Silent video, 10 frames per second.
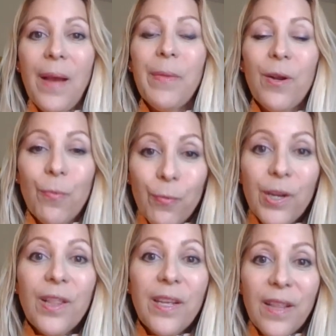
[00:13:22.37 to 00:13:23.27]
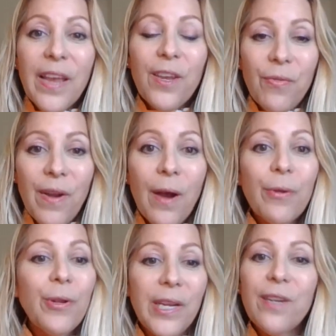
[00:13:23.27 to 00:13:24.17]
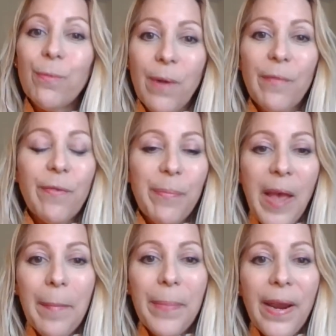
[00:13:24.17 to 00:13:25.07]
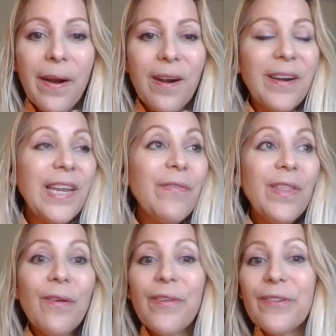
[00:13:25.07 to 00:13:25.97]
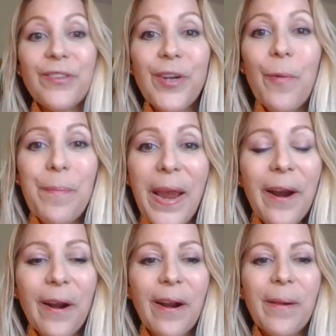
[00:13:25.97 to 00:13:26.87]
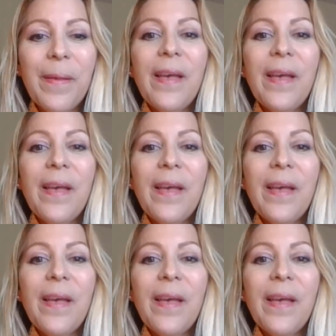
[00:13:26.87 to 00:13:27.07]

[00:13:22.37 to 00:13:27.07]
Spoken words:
I'm going to really let you know you need to run from that bear, even though there's no bear.